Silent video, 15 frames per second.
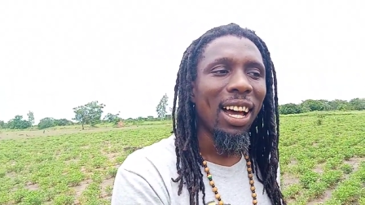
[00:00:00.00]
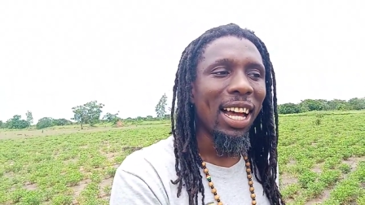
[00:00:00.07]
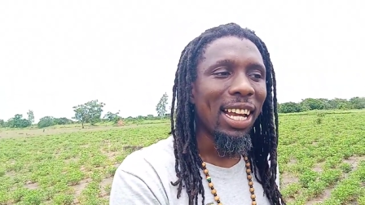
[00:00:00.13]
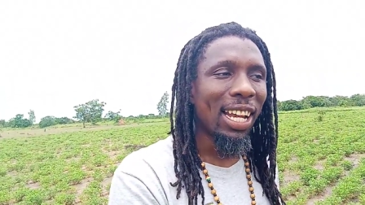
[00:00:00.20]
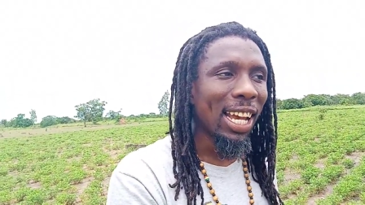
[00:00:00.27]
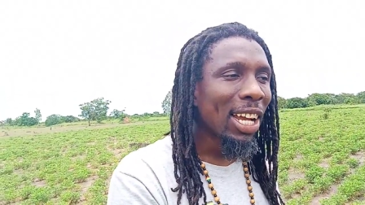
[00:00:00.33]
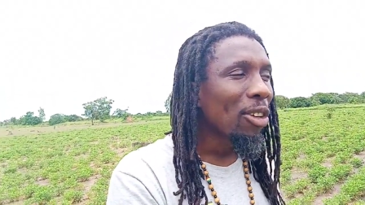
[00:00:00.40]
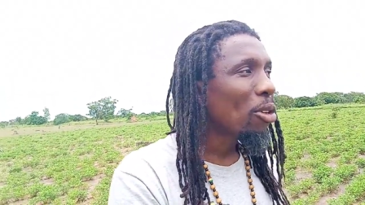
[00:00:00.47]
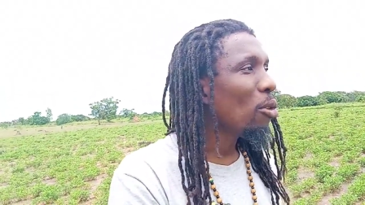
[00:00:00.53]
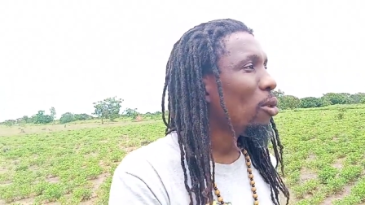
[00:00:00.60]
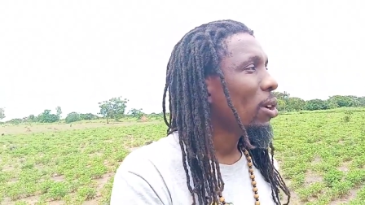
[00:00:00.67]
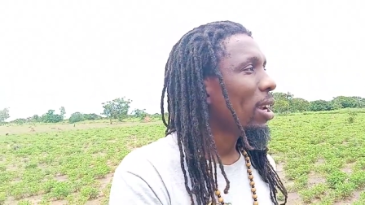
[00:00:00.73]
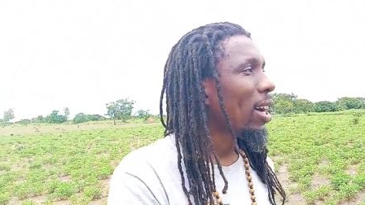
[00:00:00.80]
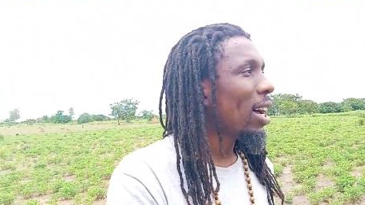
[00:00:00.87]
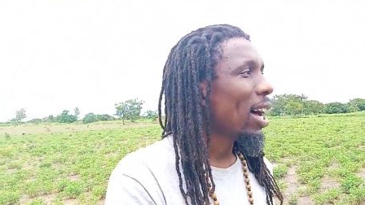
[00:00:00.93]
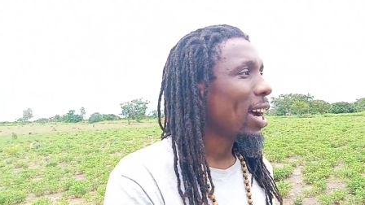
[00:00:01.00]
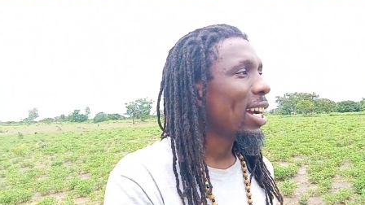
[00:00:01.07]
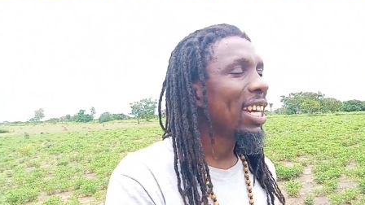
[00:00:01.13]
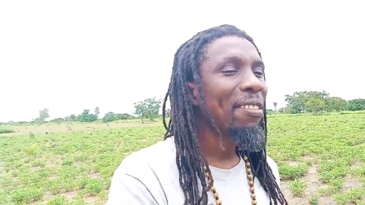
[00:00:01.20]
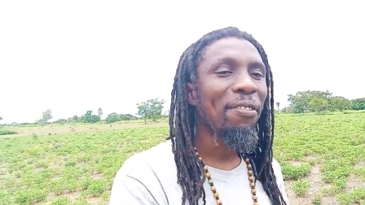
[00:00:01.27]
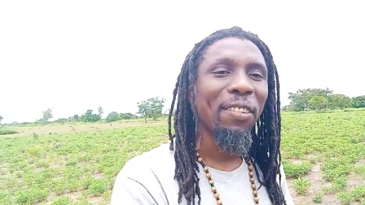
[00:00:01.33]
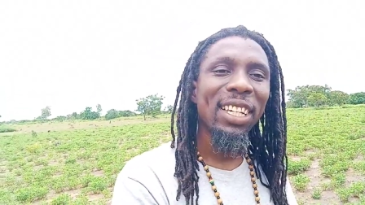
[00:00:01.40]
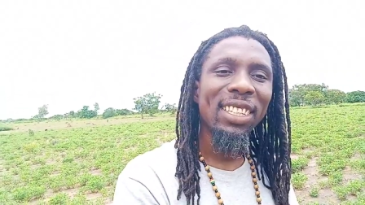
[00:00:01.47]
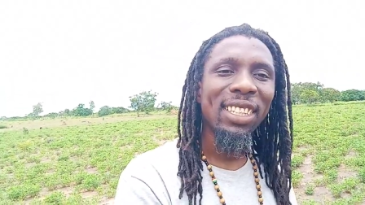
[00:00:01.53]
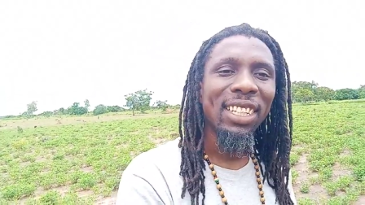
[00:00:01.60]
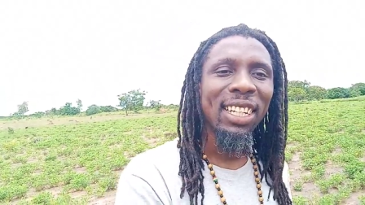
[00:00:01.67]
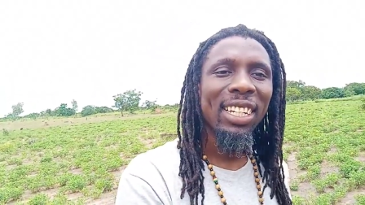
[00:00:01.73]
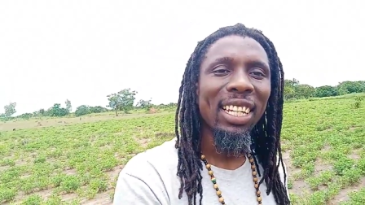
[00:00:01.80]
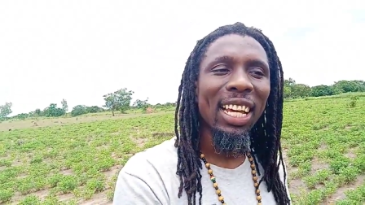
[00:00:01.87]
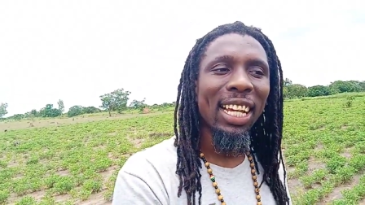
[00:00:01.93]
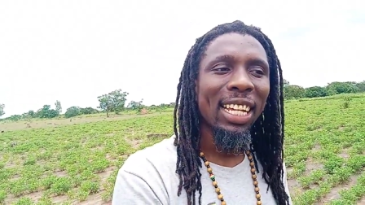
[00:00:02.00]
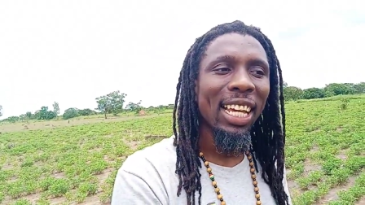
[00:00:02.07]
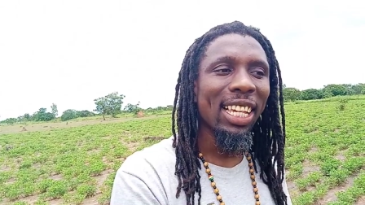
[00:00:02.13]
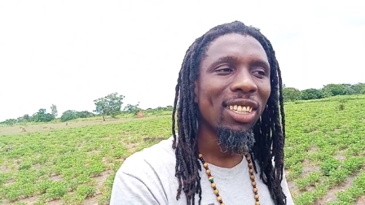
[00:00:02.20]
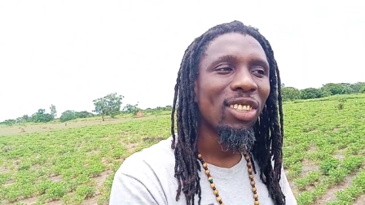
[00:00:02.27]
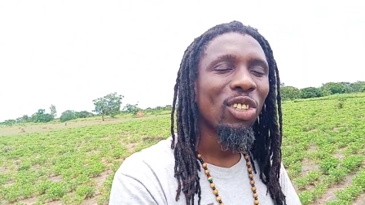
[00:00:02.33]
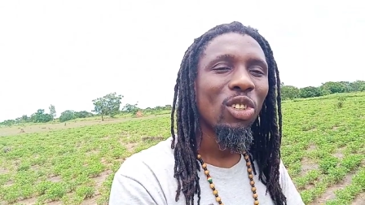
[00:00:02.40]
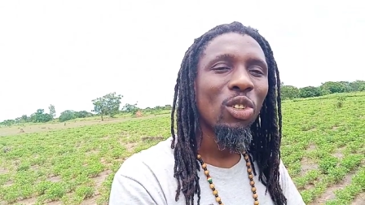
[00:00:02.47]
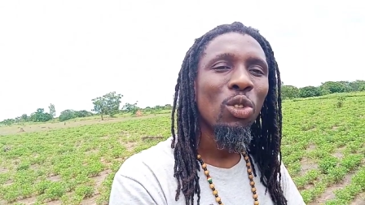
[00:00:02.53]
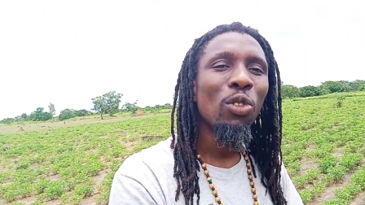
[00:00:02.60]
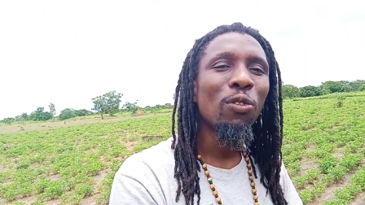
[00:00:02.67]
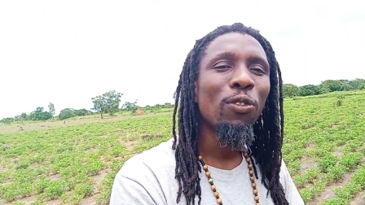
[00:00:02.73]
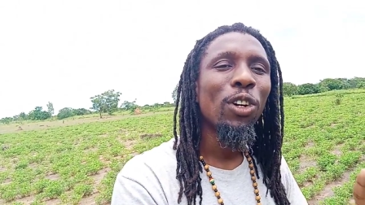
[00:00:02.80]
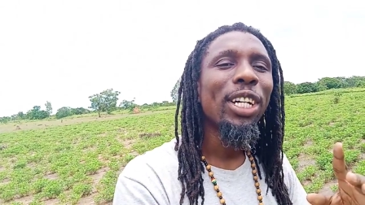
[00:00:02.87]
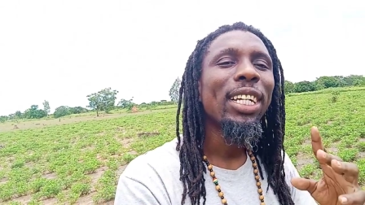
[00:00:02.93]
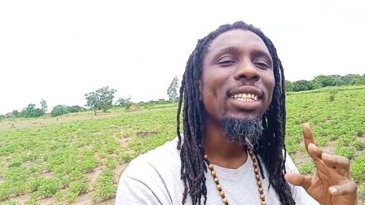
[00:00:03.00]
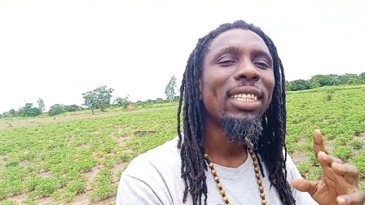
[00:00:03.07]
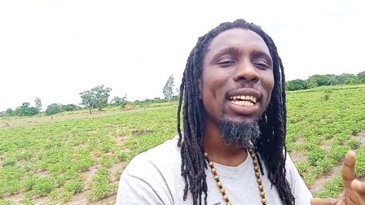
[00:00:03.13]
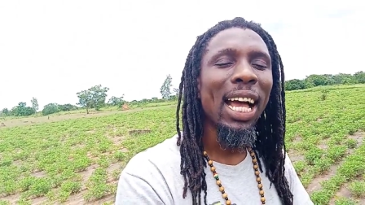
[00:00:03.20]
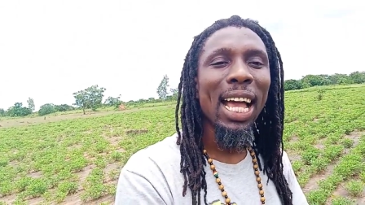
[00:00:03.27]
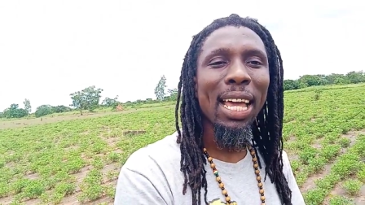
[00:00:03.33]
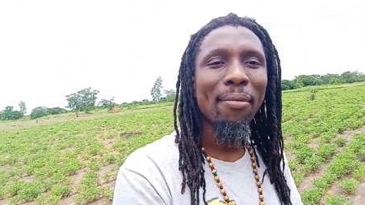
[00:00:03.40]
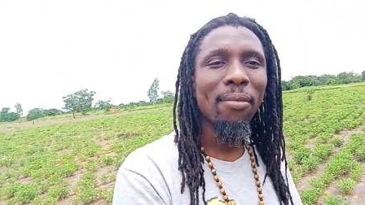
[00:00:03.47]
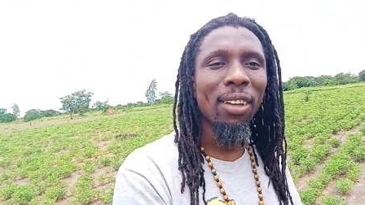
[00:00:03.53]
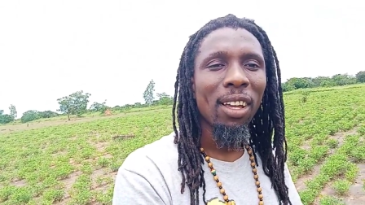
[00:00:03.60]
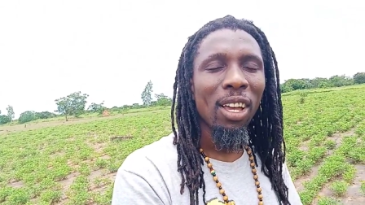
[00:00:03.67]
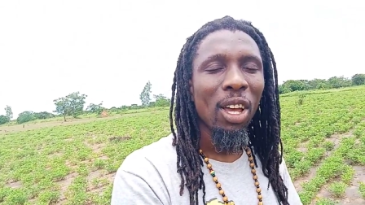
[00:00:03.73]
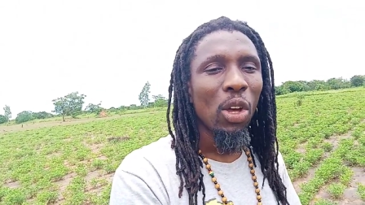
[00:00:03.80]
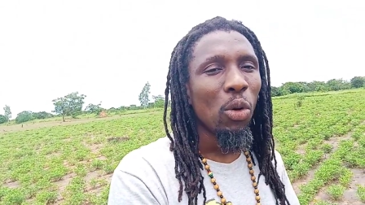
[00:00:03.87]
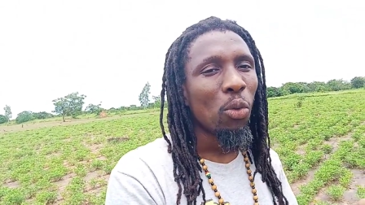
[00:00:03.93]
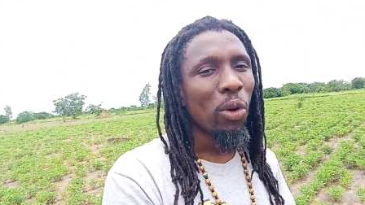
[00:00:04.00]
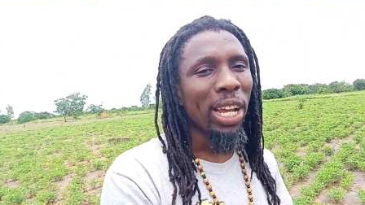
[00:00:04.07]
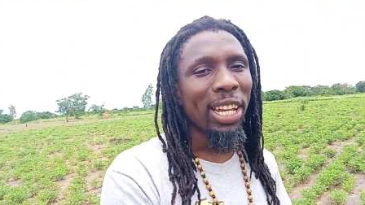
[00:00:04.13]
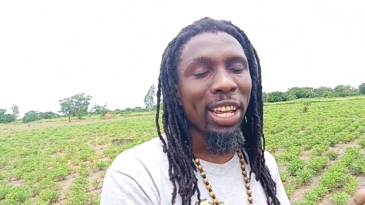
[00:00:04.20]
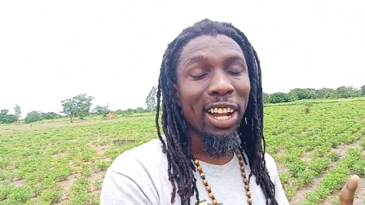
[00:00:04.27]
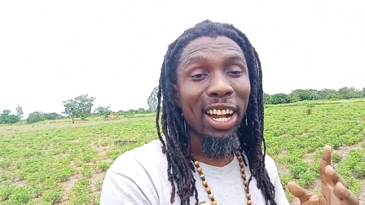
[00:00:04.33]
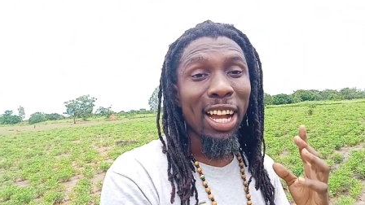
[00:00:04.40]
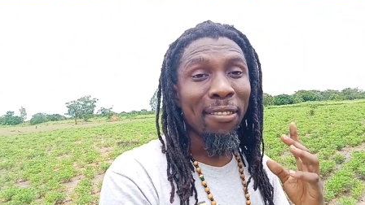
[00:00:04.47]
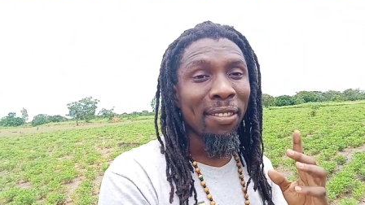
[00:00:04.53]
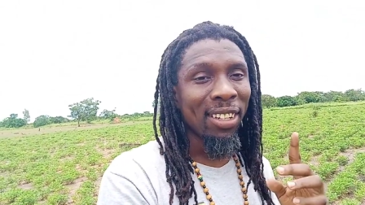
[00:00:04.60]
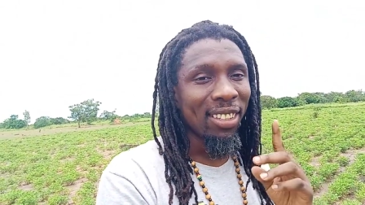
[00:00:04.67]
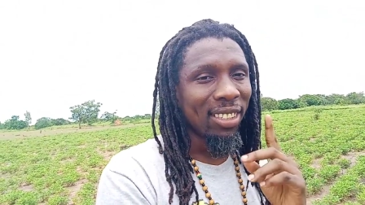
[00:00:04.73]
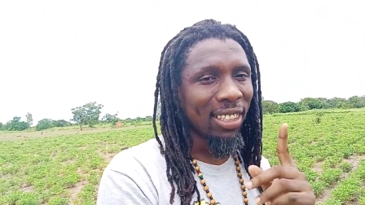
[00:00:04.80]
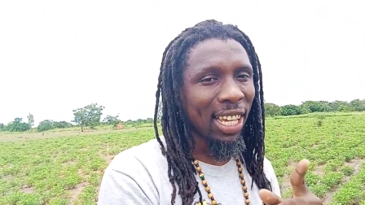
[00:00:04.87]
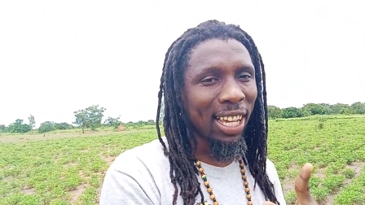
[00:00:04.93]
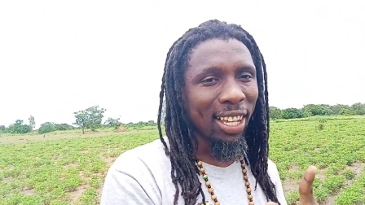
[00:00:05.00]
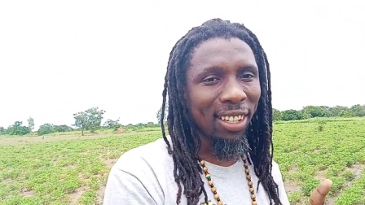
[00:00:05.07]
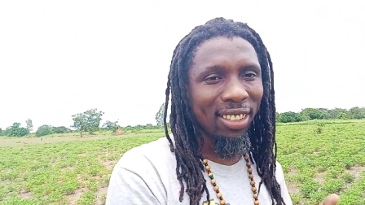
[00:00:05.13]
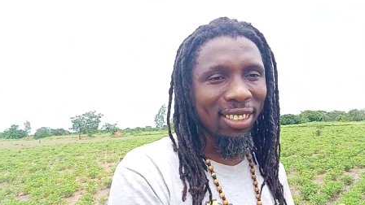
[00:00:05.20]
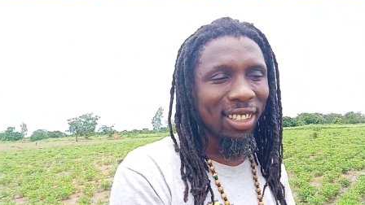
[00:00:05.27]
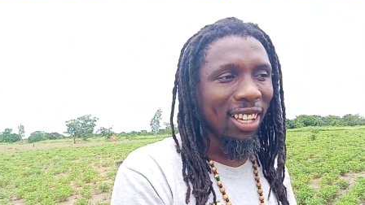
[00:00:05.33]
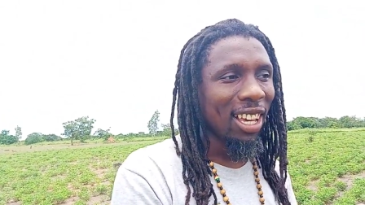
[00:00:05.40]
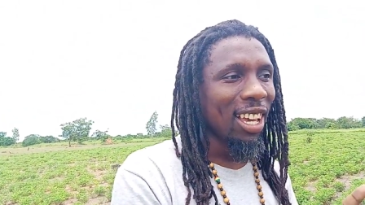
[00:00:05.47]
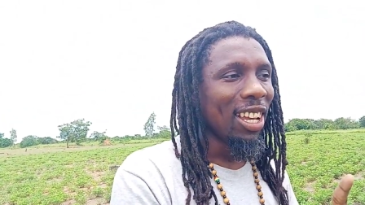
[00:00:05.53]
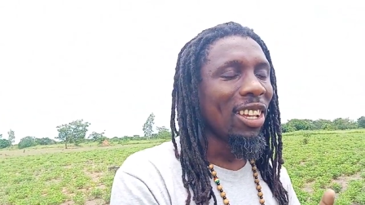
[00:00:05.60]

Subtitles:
a landowner or investing in land is to look for the time when they're having sales.